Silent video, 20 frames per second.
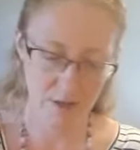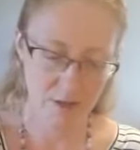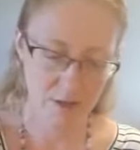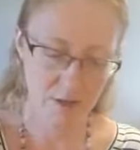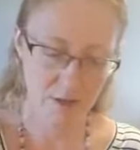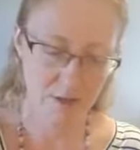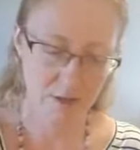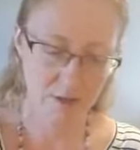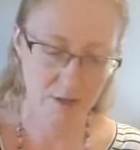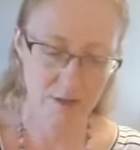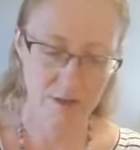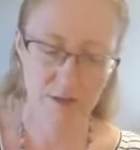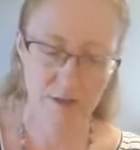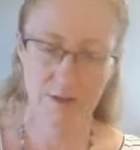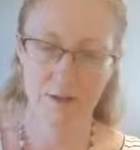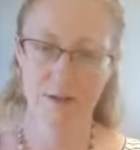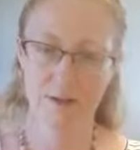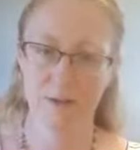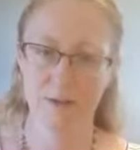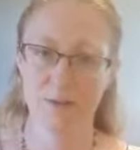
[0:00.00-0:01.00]

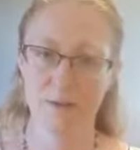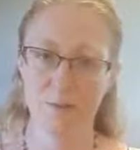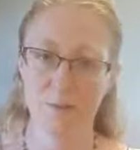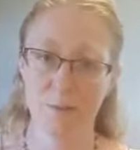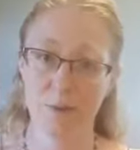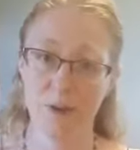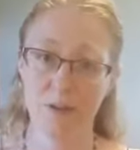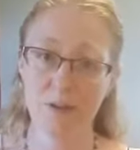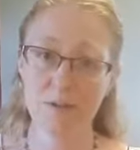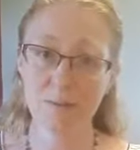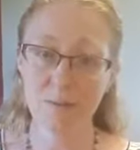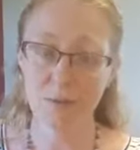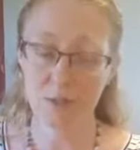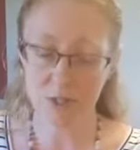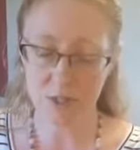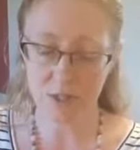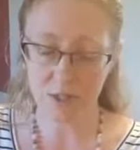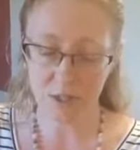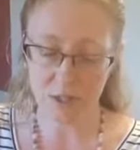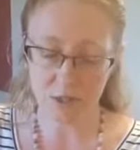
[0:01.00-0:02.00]
And my husband
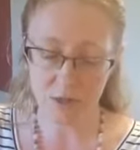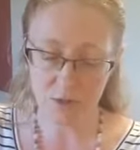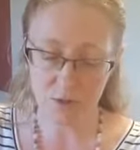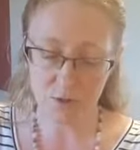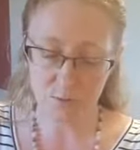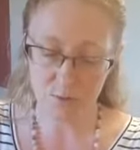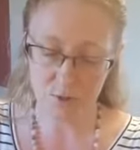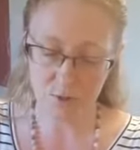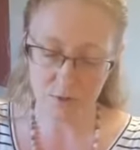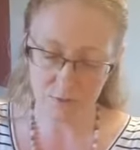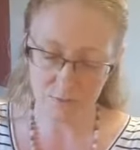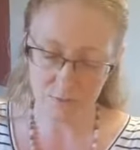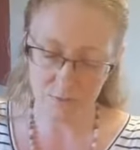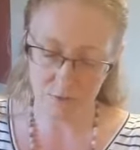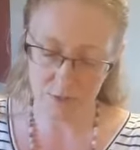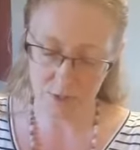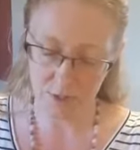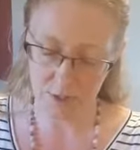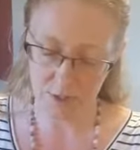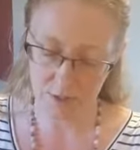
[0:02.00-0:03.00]
just got home, so
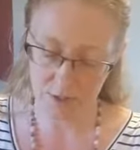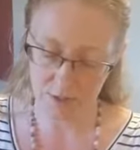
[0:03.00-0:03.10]
hopefully